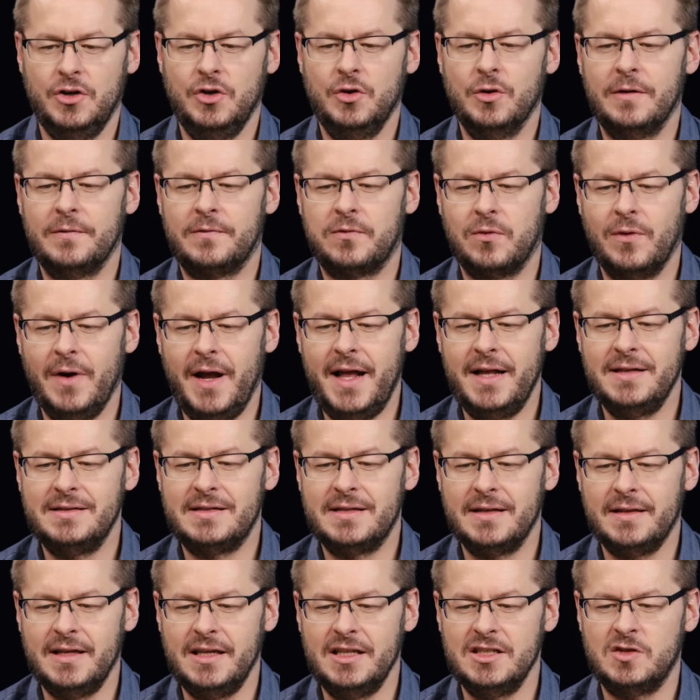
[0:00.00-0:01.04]
You have read
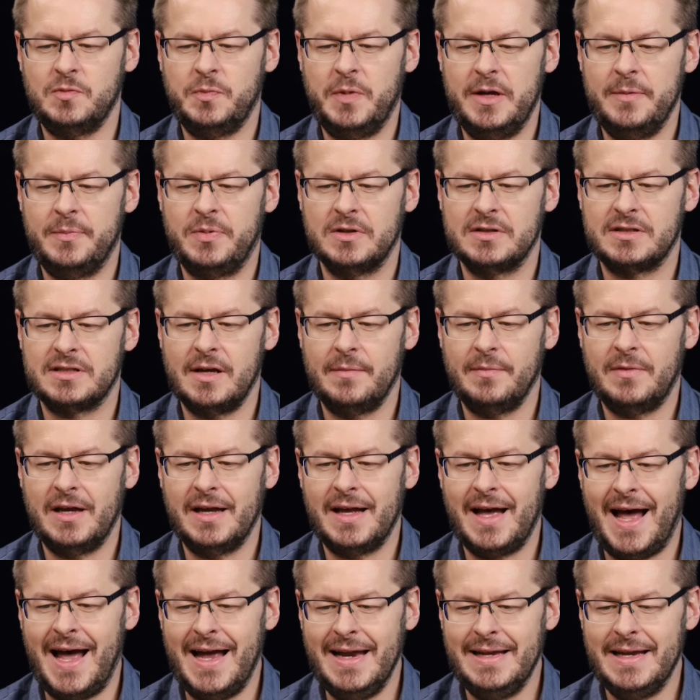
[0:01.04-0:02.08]
to these people
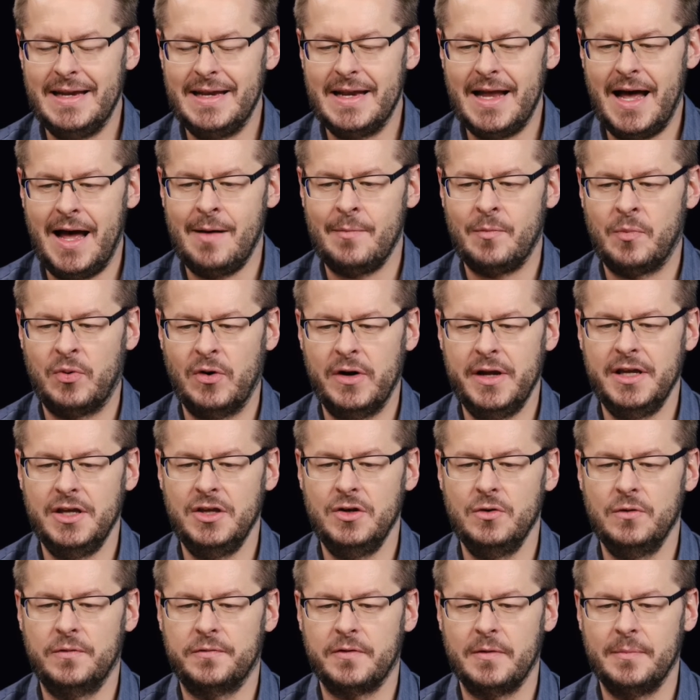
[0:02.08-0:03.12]
something I did not bring
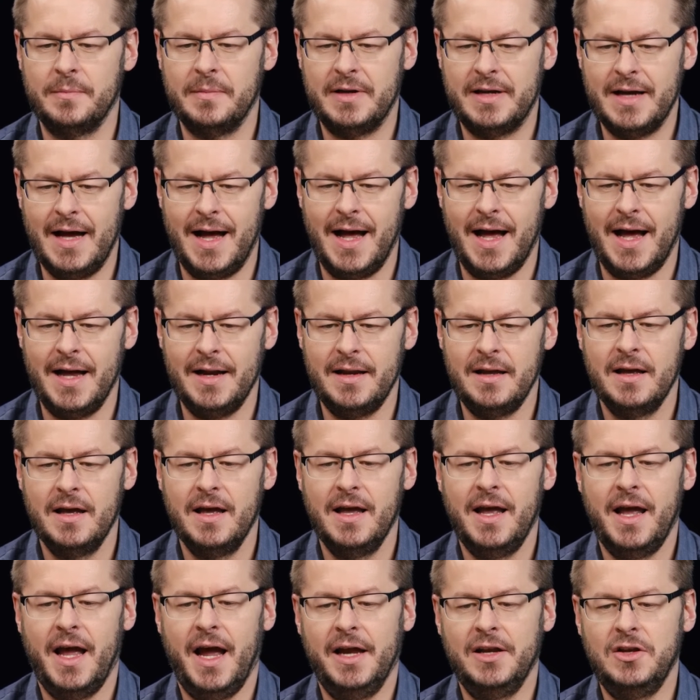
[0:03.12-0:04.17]
you from God,
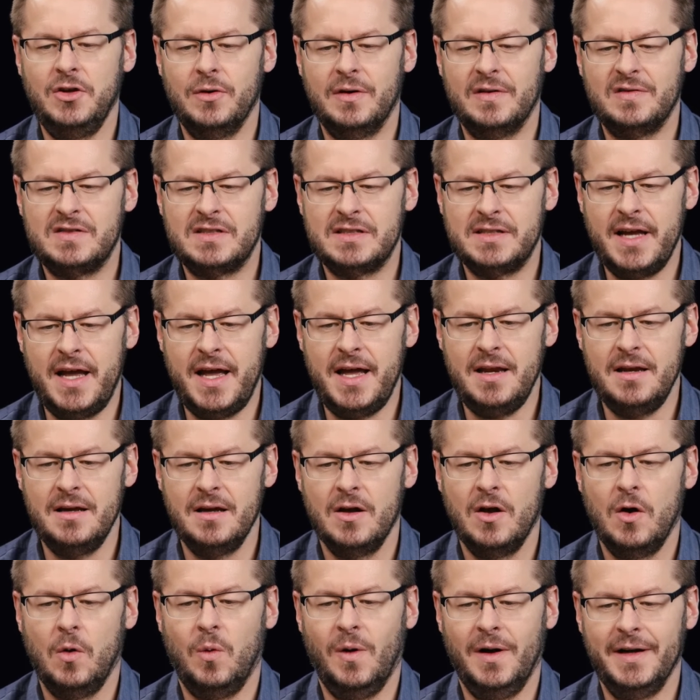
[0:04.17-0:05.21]
and you have
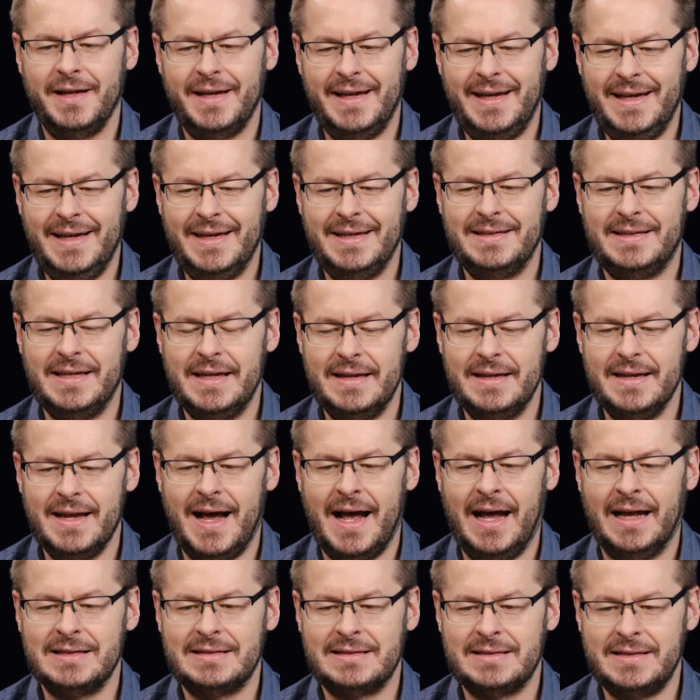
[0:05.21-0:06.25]
said what he did
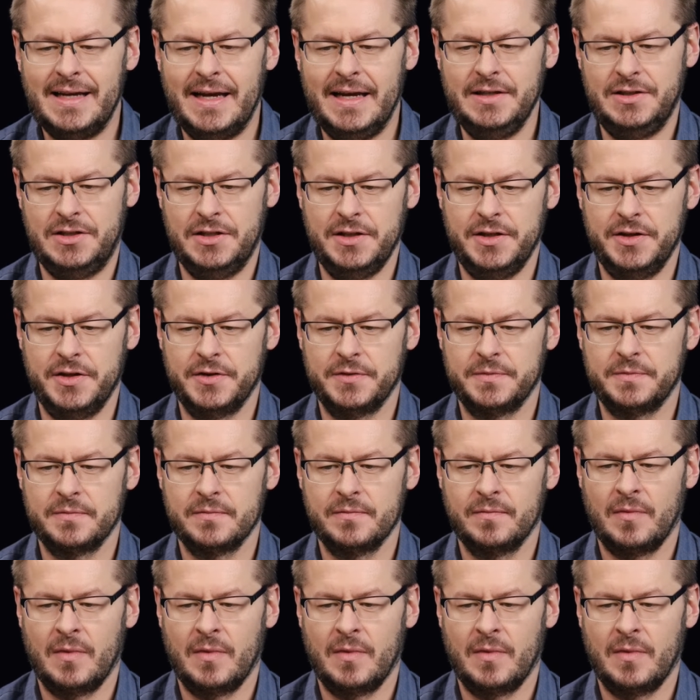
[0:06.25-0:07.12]
not say to you.